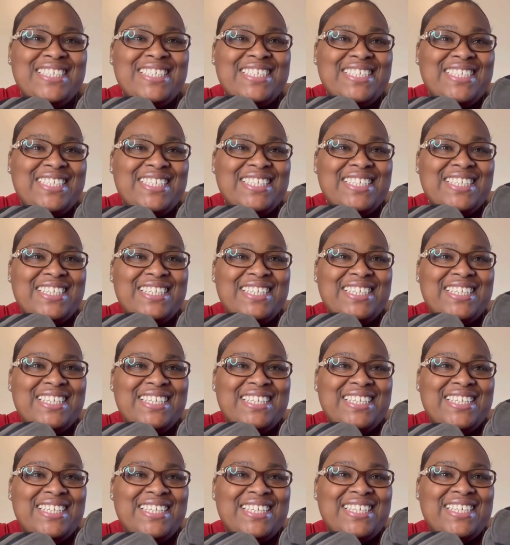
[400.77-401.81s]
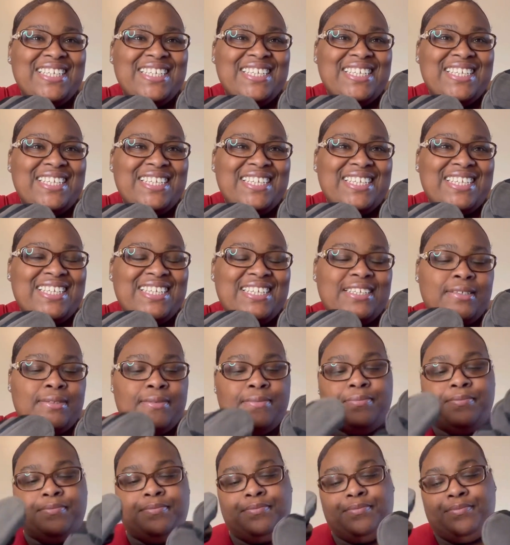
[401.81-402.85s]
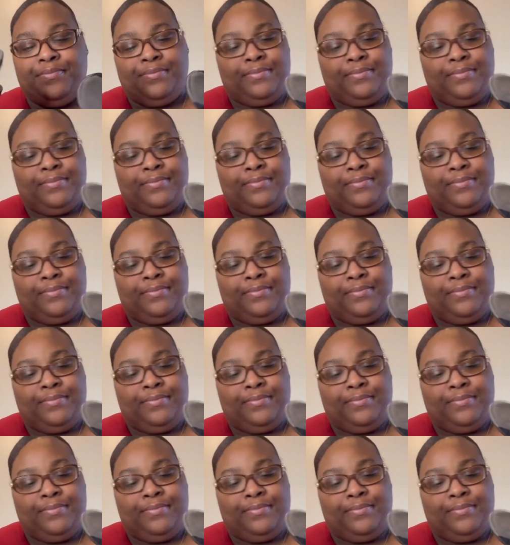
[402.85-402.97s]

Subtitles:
No one is speaking in this clip.